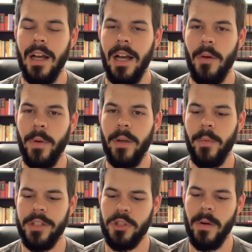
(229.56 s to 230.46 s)

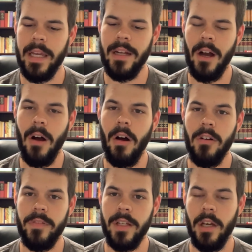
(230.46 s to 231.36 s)
We trade
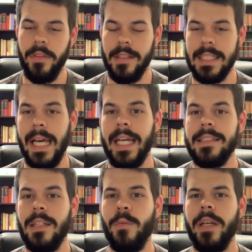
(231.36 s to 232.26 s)
off, the
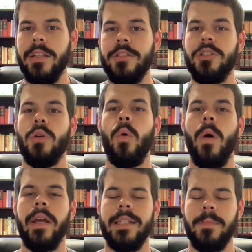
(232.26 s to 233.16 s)
status that we
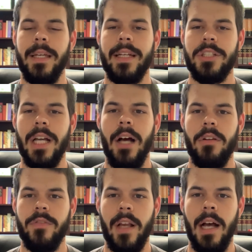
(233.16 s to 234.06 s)
enjoy as being a
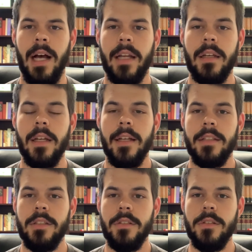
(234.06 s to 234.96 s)
child of God
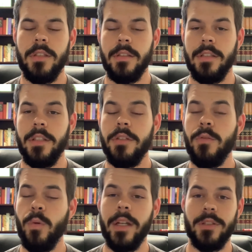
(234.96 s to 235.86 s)
to
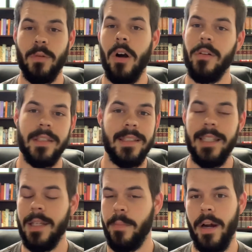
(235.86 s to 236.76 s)
do what is wrong, to
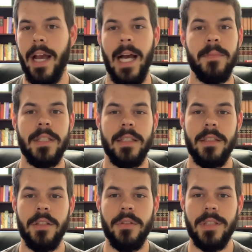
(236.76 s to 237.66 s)
sin perhaps,
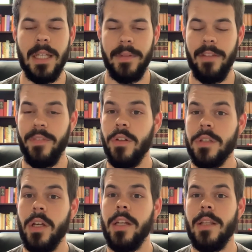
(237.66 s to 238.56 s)
and to do something that
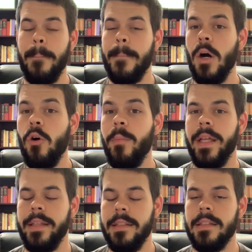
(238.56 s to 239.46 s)
feels good in the
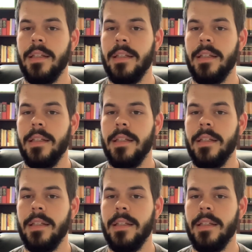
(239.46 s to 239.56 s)
moment,